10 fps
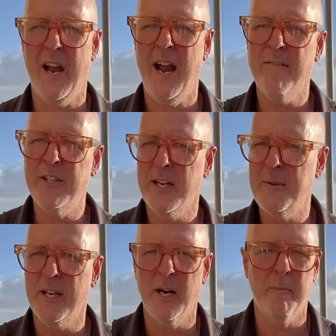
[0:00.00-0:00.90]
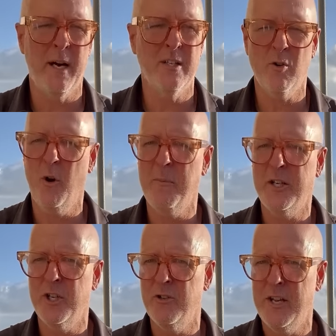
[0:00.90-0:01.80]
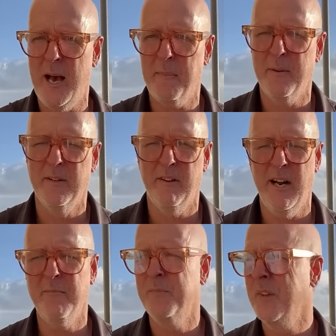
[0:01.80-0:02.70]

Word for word: Every time you get on a bus or metro, you tap, right?